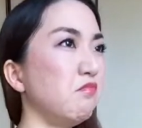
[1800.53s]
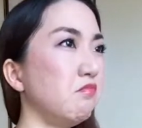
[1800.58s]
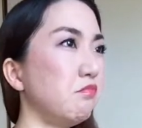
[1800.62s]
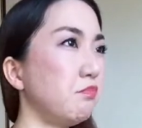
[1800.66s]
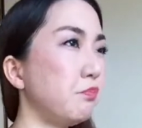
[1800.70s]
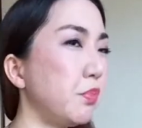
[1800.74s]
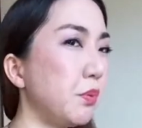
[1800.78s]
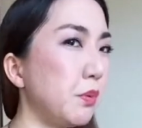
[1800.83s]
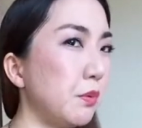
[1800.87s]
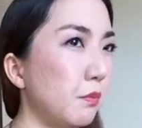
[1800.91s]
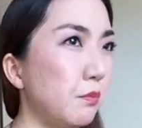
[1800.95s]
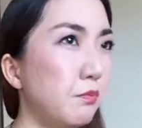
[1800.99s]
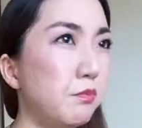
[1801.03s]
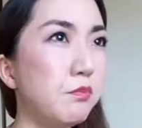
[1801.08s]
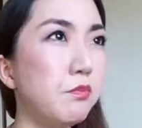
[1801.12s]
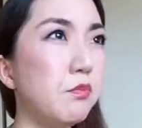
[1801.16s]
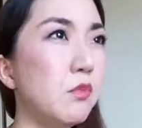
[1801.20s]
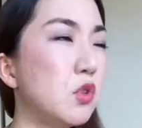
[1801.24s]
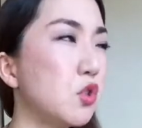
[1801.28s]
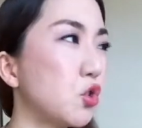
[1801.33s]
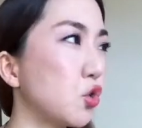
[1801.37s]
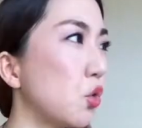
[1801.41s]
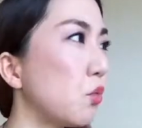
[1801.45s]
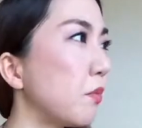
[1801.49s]
to
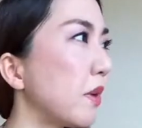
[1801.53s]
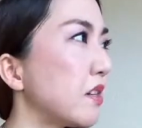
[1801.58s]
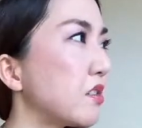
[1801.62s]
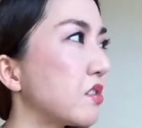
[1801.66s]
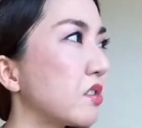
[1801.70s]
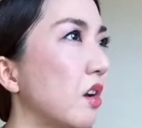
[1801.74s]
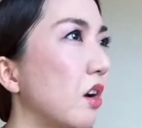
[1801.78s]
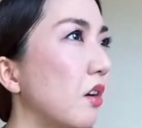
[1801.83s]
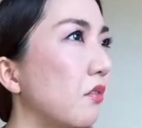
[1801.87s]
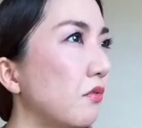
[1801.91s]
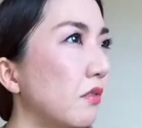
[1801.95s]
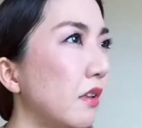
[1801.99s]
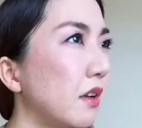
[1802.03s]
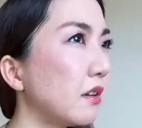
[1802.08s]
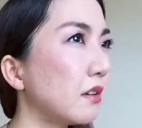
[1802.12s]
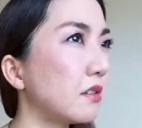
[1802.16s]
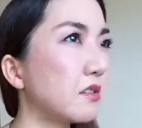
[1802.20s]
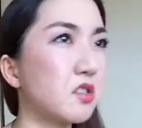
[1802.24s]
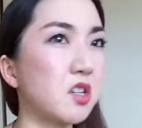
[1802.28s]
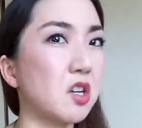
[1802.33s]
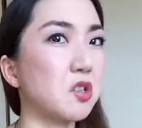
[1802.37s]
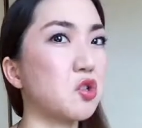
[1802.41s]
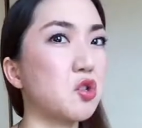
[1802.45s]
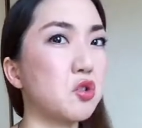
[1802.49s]
show myself like
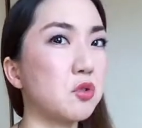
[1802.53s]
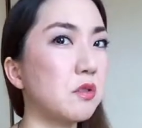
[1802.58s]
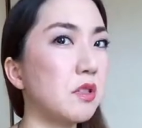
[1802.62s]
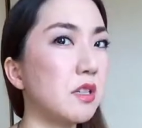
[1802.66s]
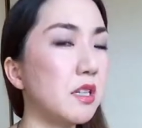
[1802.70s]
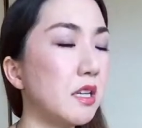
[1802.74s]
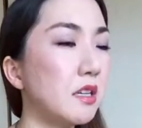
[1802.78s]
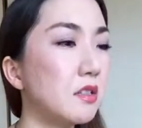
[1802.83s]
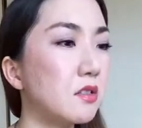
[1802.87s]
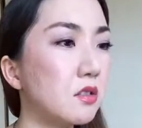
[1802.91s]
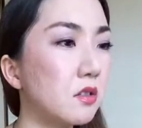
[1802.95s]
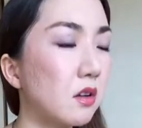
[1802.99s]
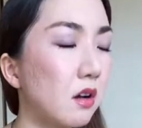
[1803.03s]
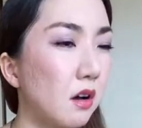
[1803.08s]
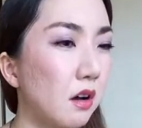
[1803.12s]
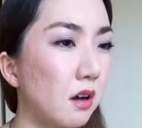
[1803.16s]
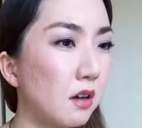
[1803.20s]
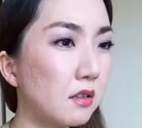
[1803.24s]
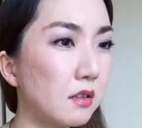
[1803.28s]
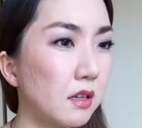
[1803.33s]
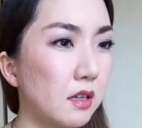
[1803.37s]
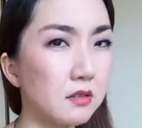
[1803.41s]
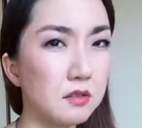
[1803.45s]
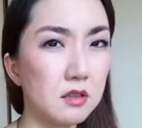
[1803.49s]
sexually and so
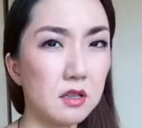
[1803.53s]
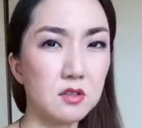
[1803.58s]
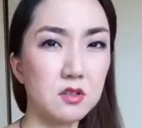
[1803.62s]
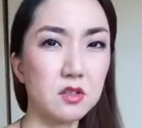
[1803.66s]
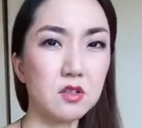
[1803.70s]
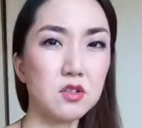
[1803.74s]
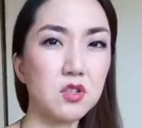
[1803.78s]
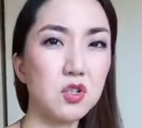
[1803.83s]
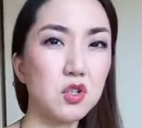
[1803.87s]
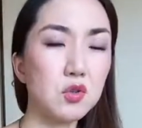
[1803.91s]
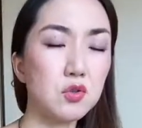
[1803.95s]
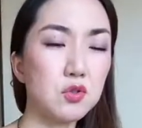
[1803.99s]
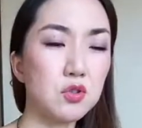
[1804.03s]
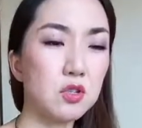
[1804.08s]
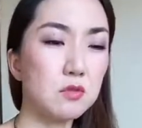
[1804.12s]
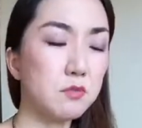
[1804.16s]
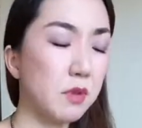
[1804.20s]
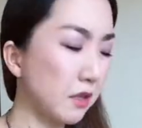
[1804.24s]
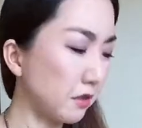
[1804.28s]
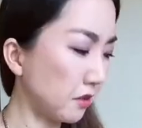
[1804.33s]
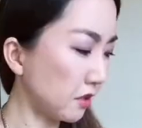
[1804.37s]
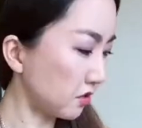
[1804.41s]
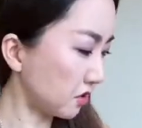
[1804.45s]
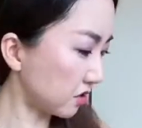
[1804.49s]
on. Like this is YouTube
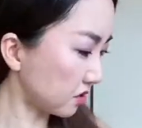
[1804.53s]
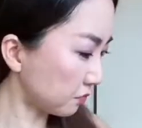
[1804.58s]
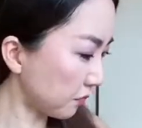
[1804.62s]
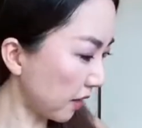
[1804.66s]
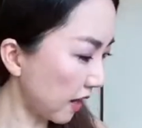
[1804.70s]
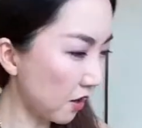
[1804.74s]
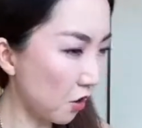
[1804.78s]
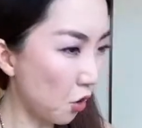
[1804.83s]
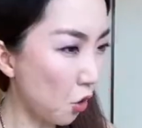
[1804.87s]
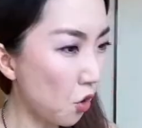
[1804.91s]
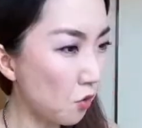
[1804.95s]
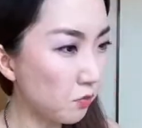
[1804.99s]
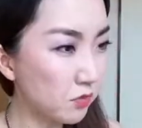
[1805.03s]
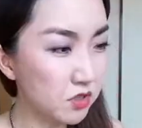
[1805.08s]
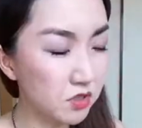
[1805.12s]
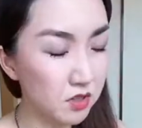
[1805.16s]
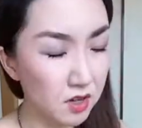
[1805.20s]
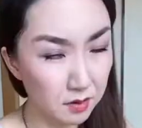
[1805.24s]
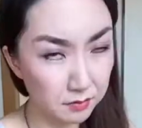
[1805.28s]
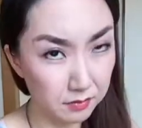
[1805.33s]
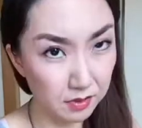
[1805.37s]
and this is my home, so I'm